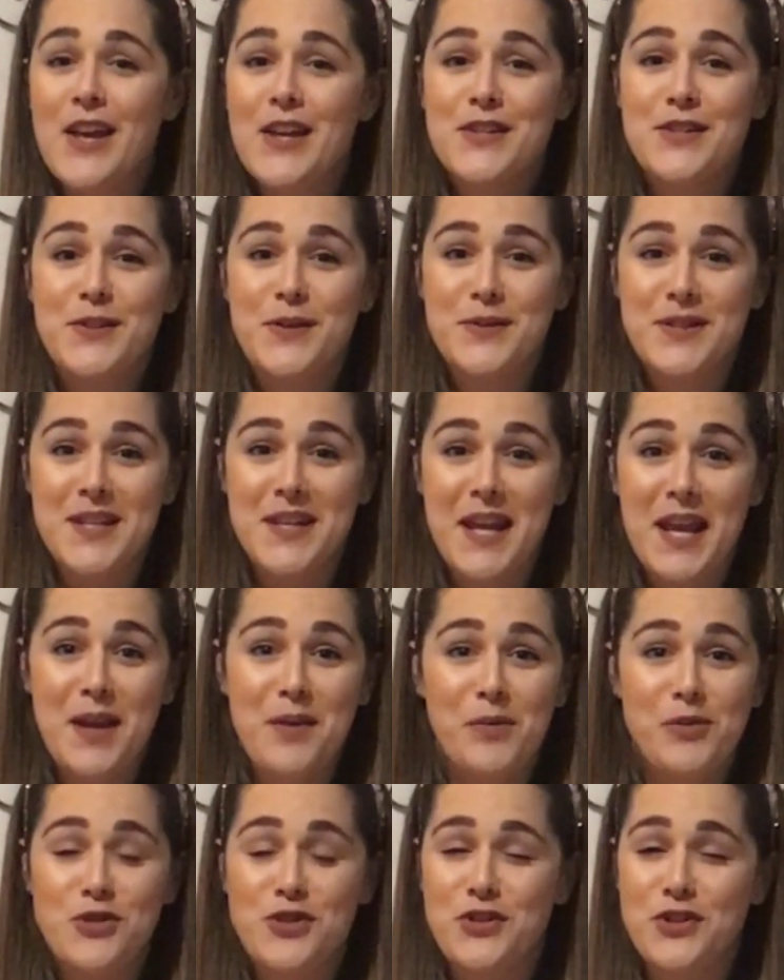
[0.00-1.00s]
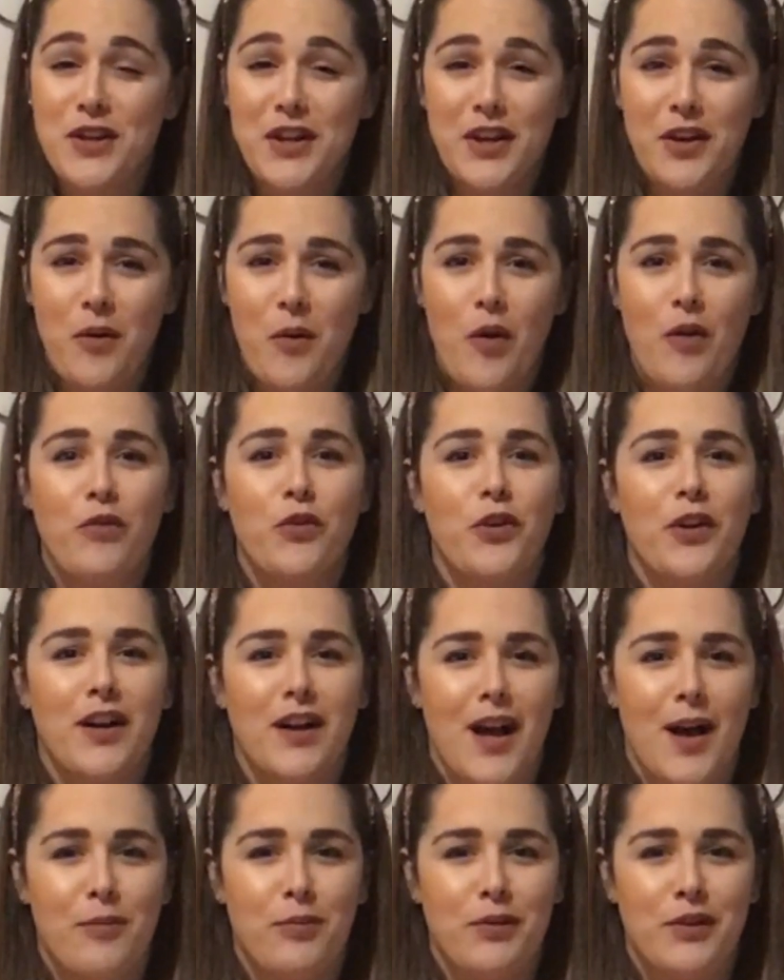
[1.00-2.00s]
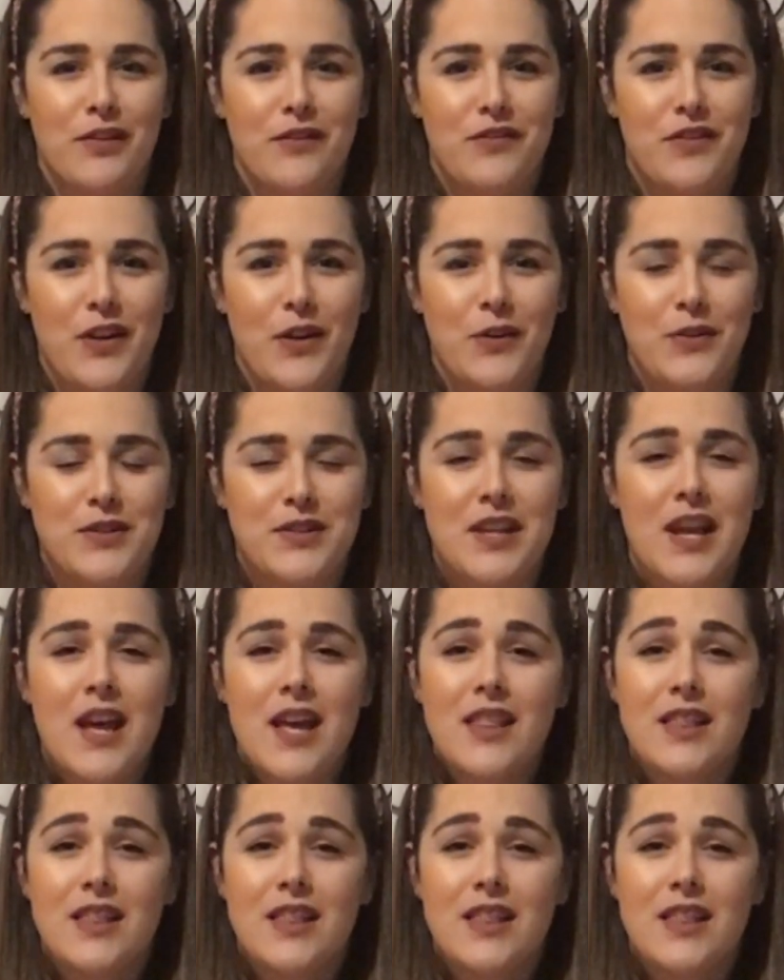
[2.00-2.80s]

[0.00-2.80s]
so today we're just going to go over a couple of those.